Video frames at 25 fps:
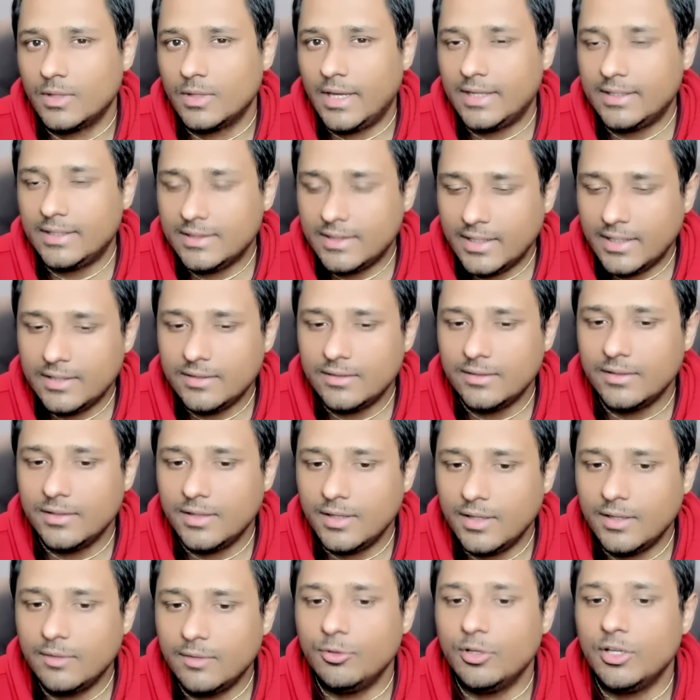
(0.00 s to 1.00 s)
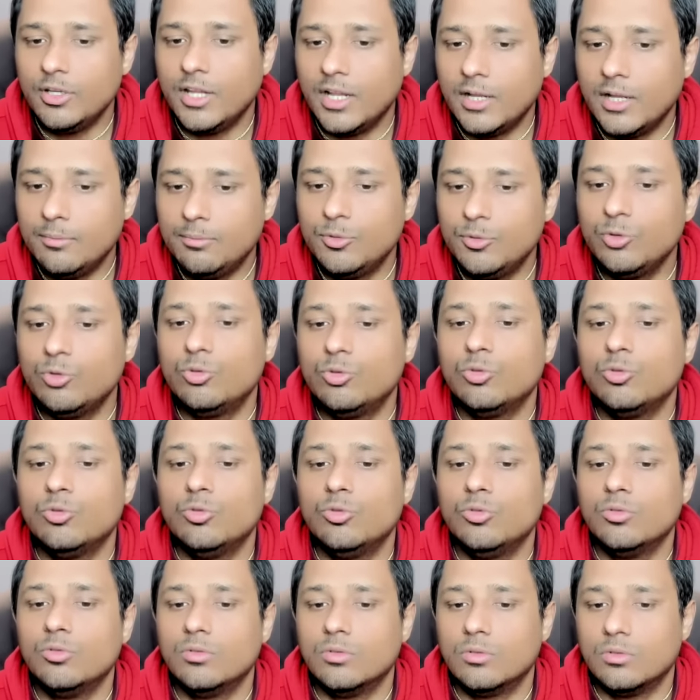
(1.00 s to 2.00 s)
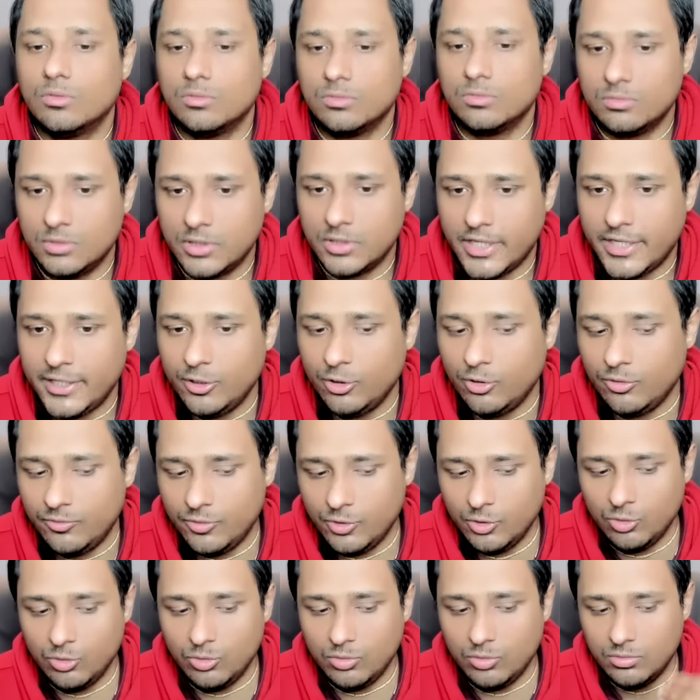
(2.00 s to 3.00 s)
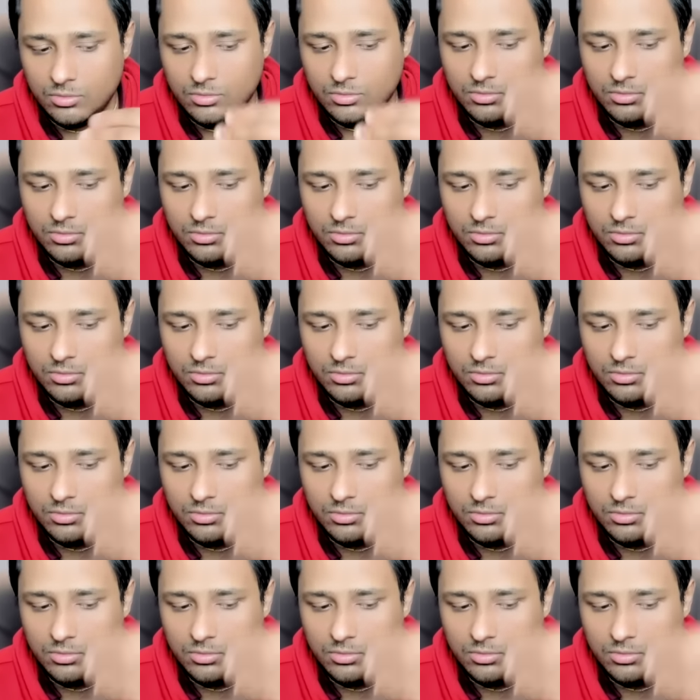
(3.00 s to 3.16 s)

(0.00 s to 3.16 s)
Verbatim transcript: and then they will help you to kind of you know